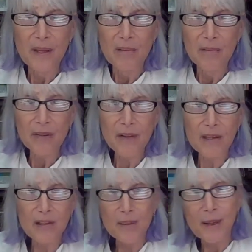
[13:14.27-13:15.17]

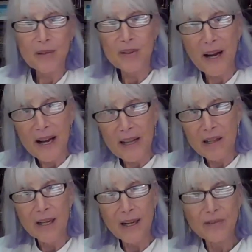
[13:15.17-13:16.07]
Reflux is about diet
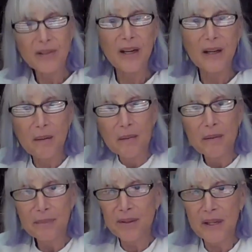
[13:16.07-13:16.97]
and lifestyle,
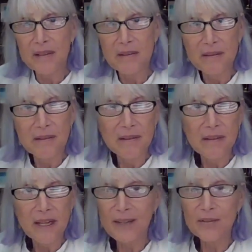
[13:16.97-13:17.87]
period.
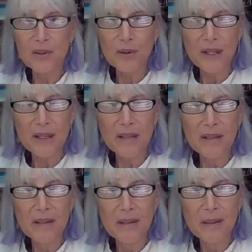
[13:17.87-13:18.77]
End of story.
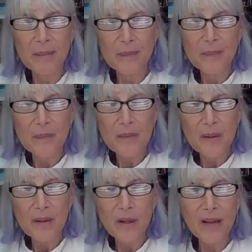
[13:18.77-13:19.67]

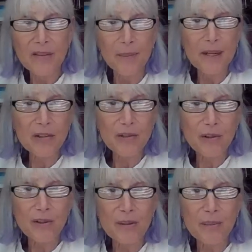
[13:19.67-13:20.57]
You have the best
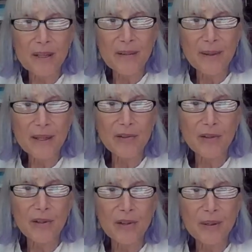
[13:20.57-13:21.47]
surgery by the best
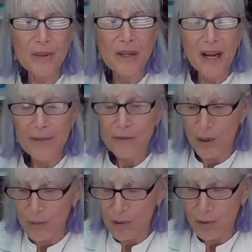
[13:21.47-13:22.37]
surgeon. I've
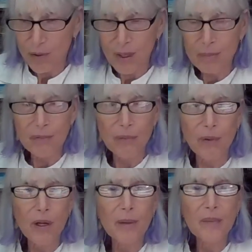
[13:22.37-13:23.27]
told this story
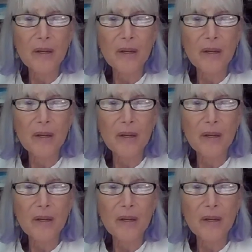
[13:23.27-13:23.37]
before.